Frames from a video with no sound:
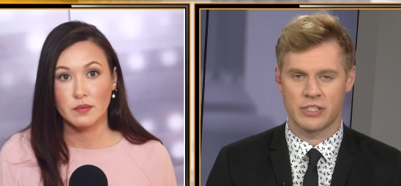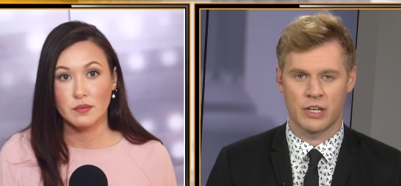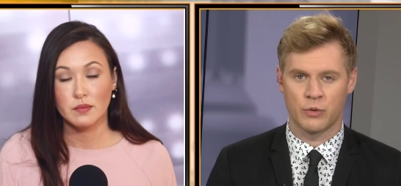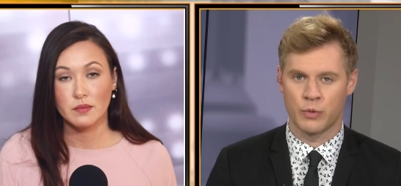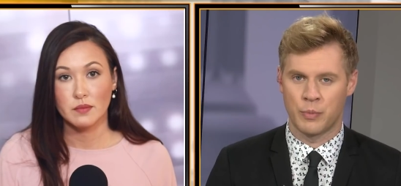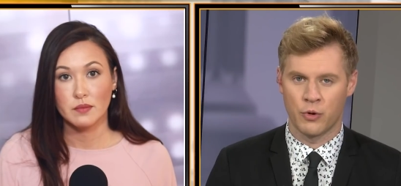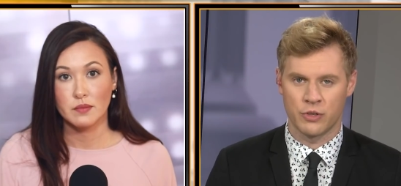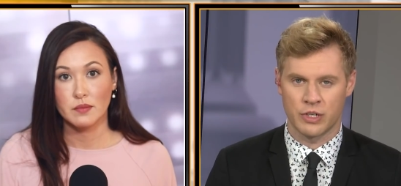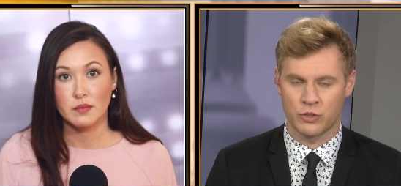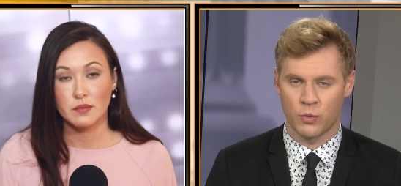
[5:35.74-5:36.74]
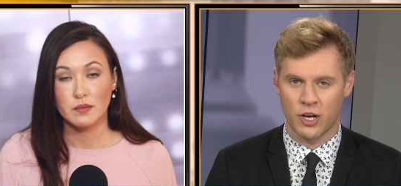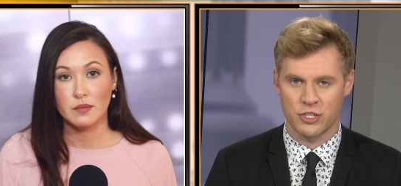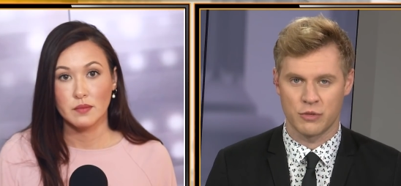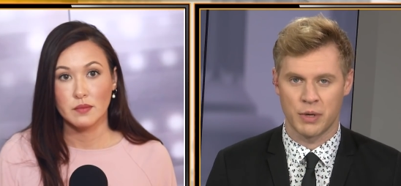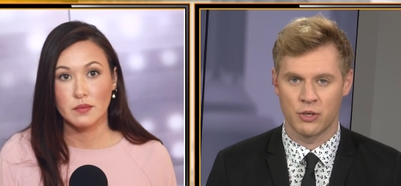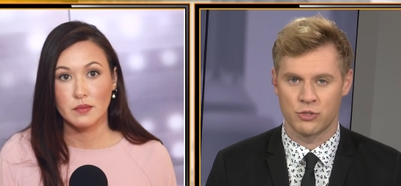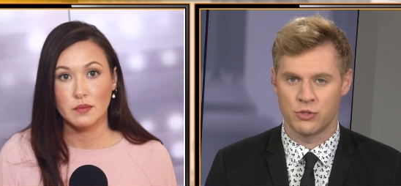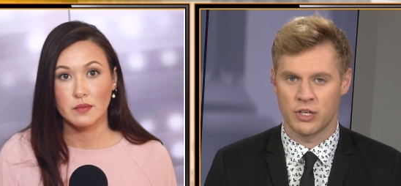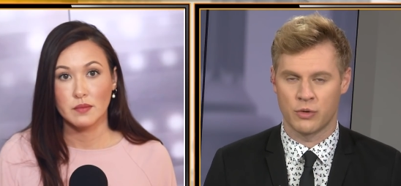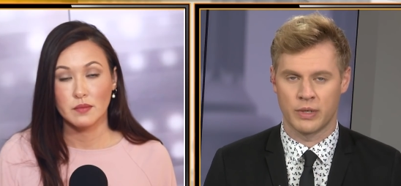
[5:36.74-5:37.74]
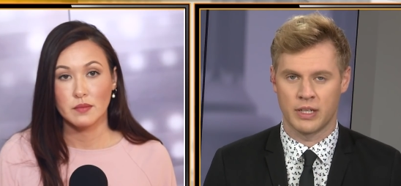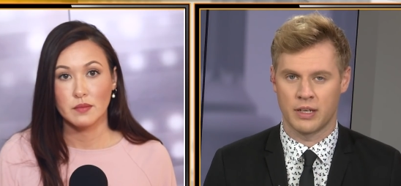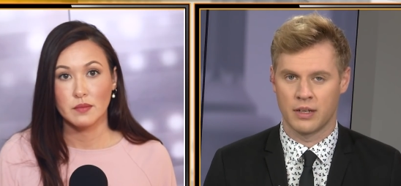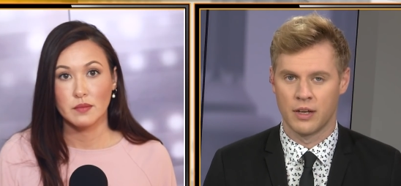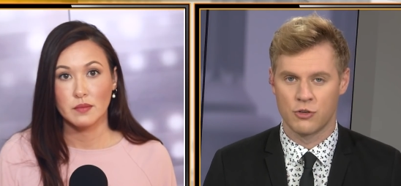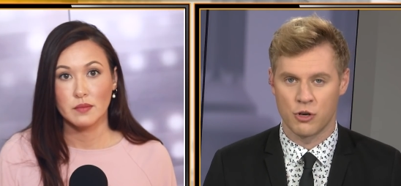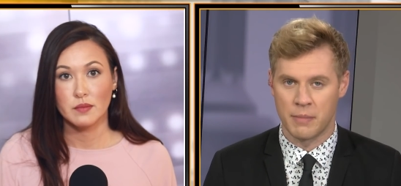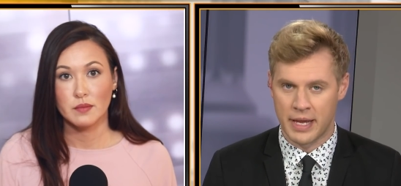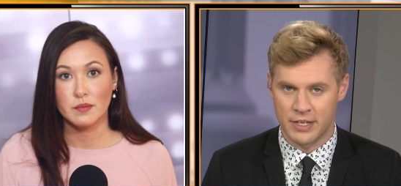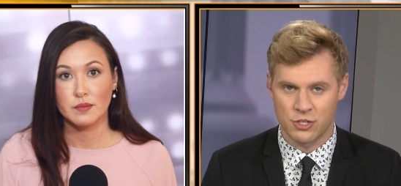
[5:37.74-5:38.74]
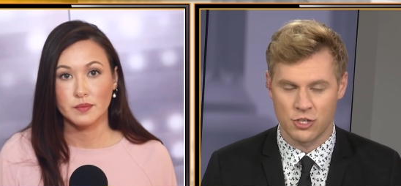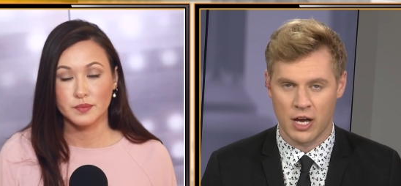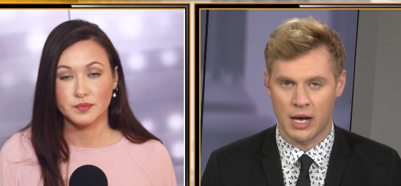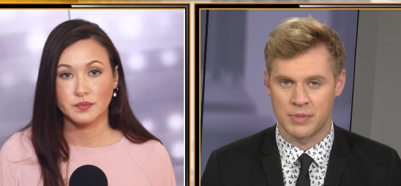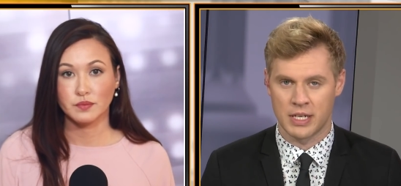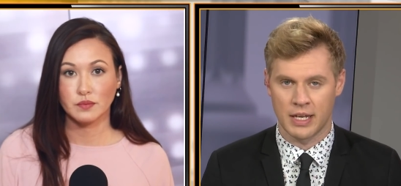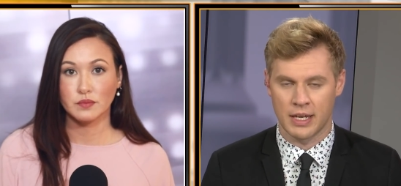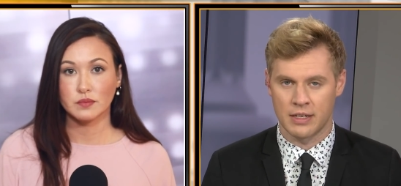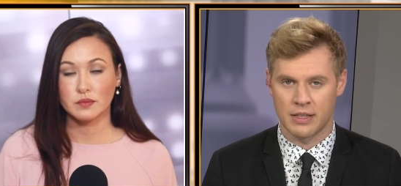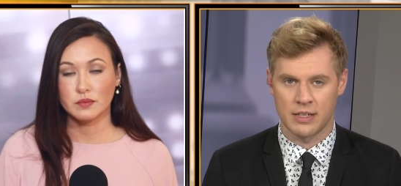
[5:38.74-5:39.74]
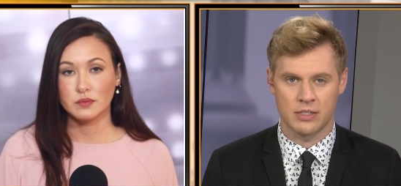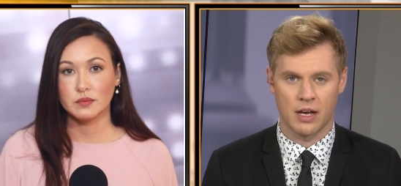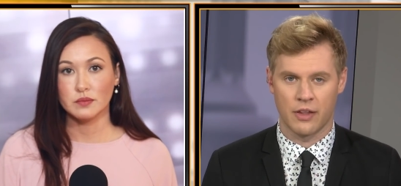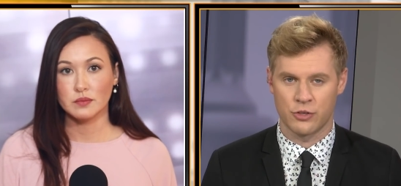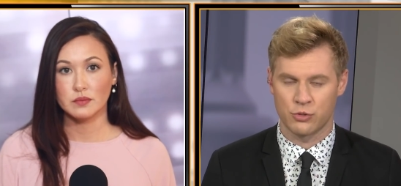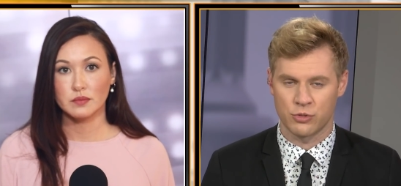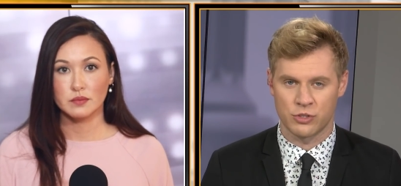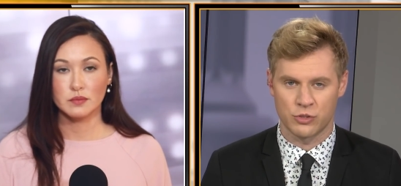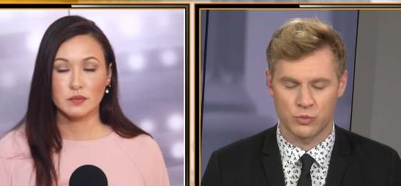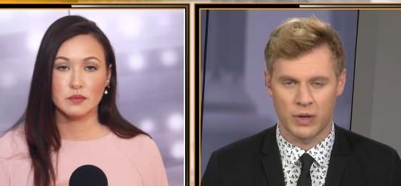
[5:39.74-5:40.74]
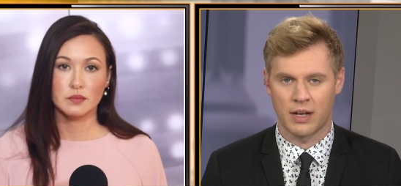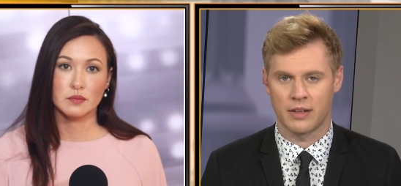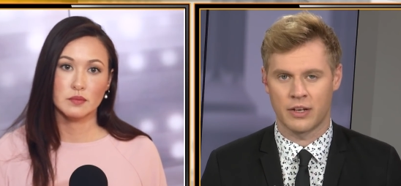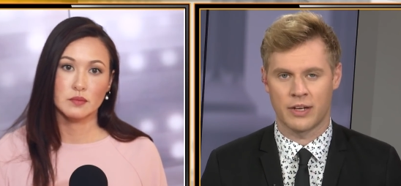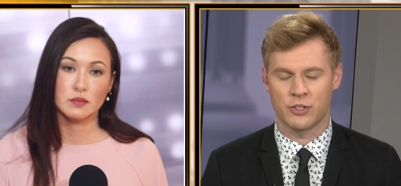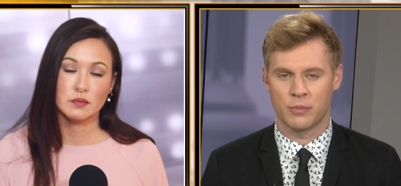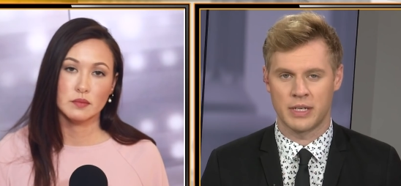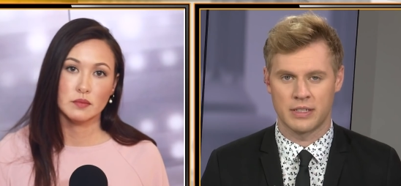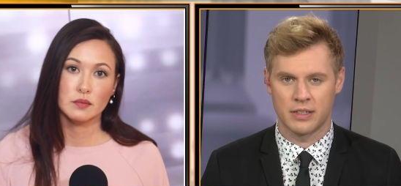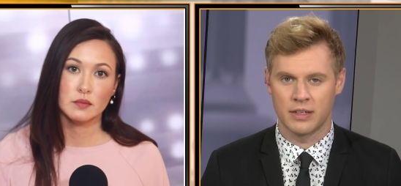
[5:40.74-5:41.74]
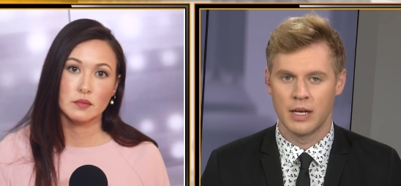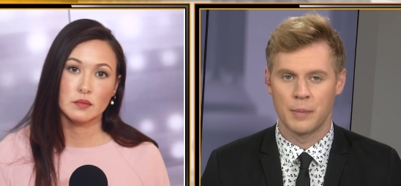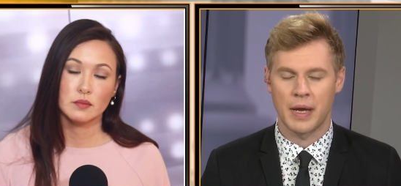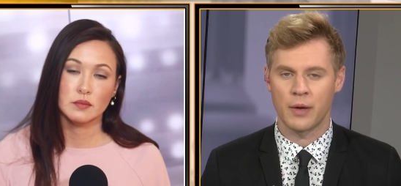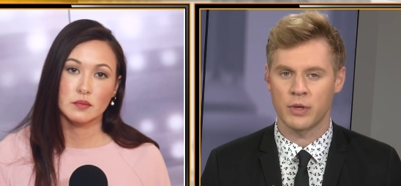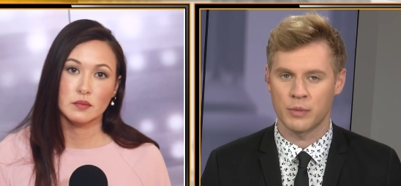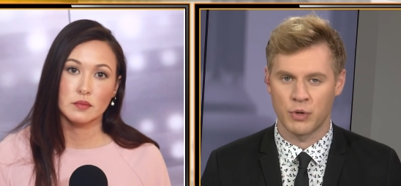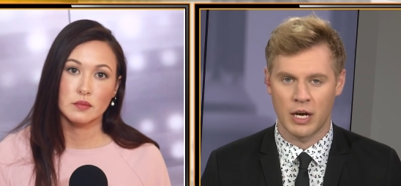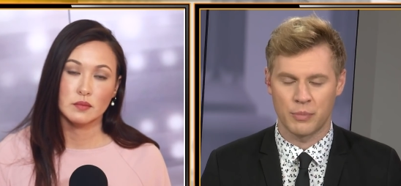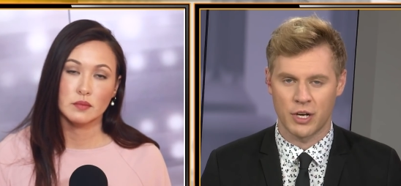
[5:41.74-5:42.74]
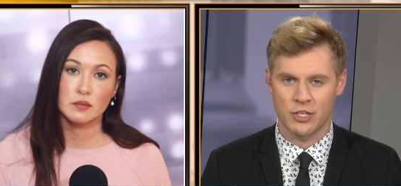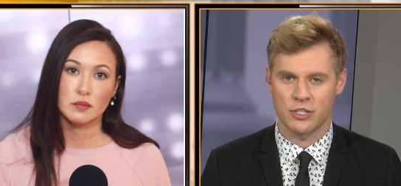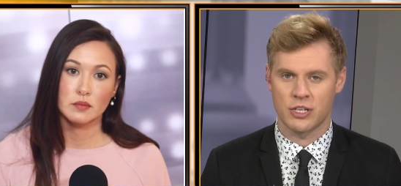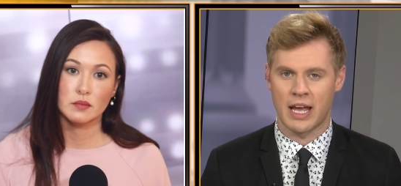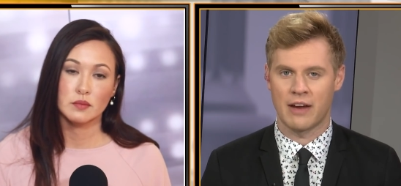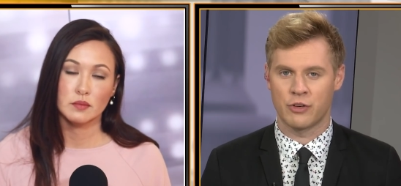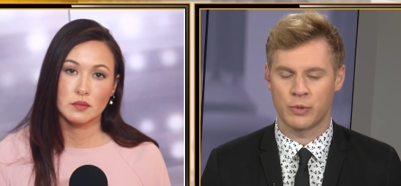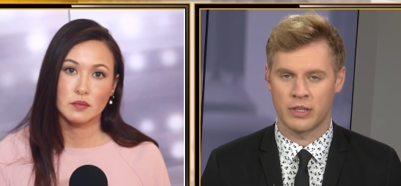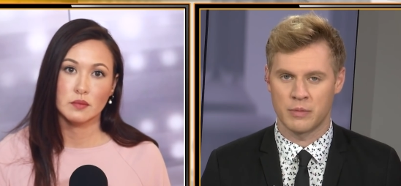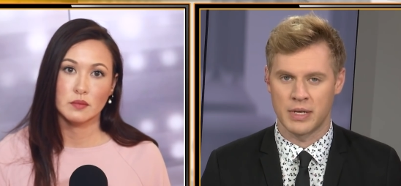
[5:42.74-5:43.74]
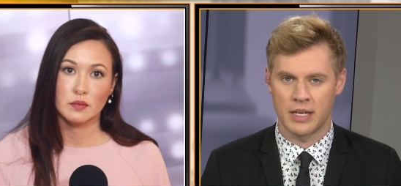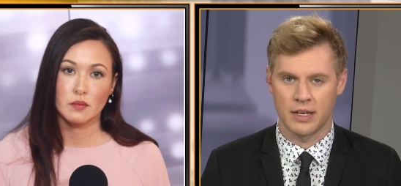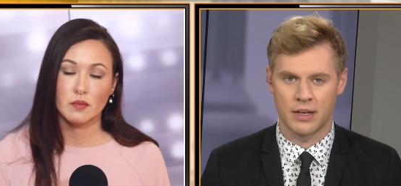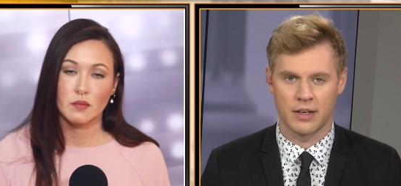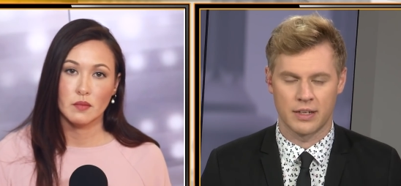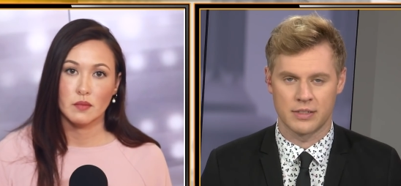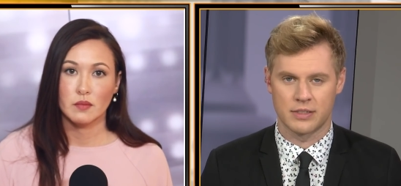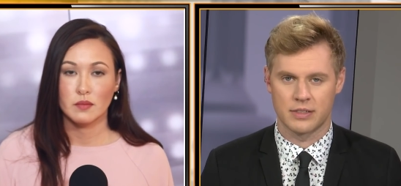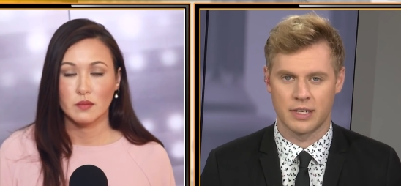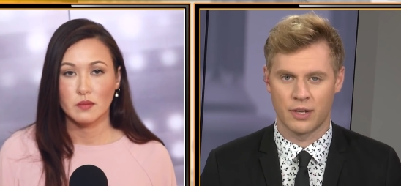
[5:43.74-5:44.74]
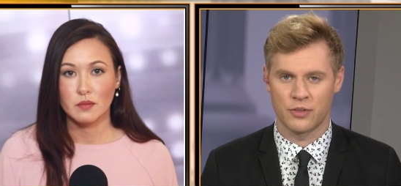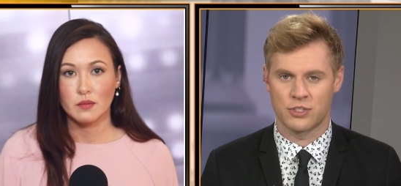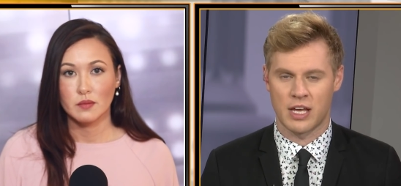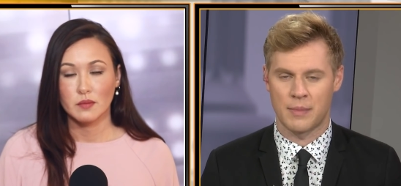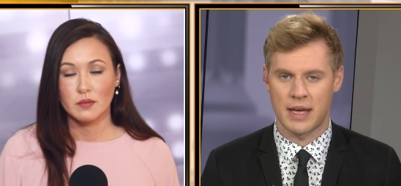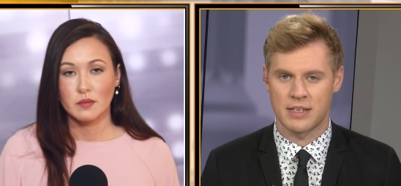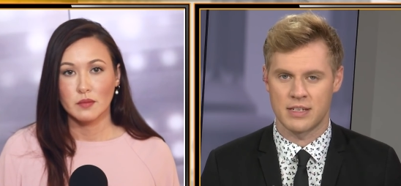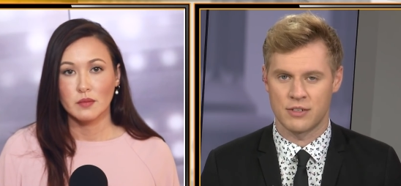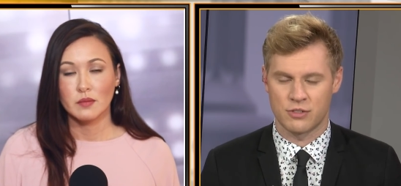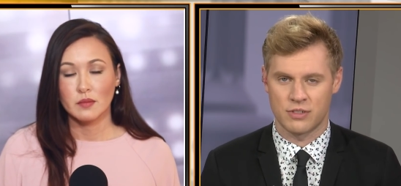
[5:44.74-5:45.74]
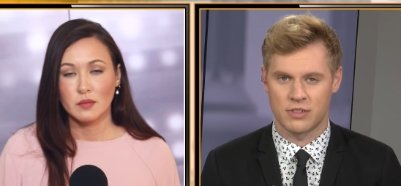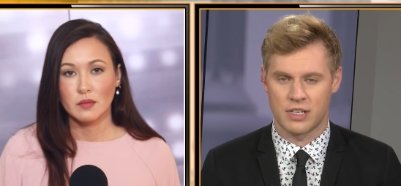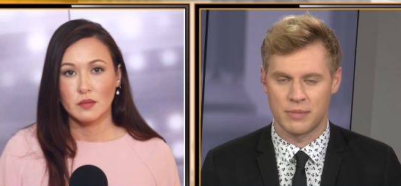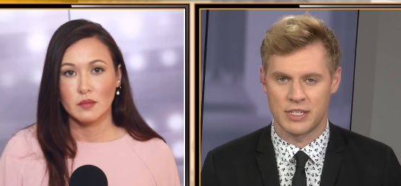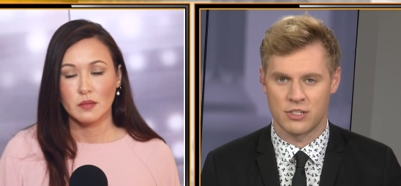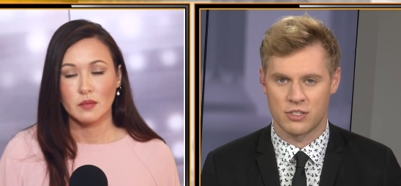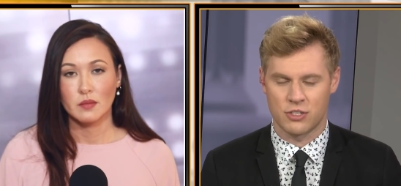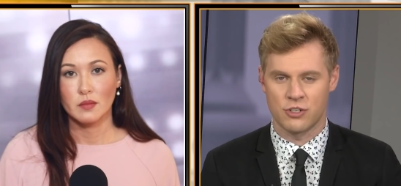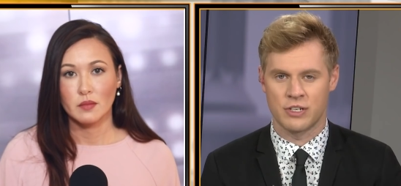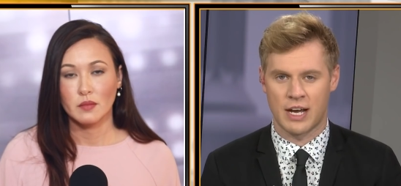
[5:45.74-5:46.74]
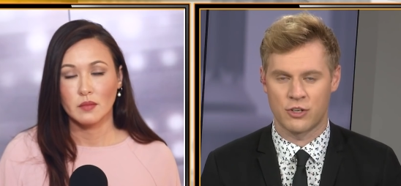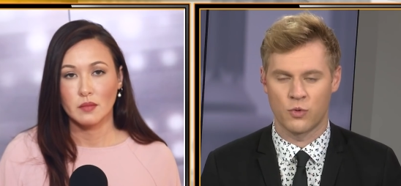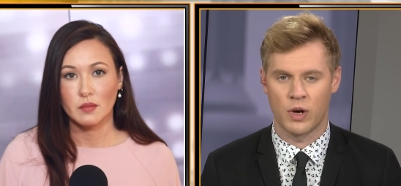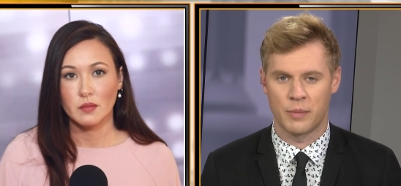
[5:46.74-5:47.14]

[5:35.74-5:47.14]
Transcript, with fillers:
Speaker 1: there were a reporter at the Washington Post who did a really tremendous job digging into this. Other sources as well. You know, I don't mean to paint with a broad brush and say everyone in the media is you know the same entity or is, can be discerned down to one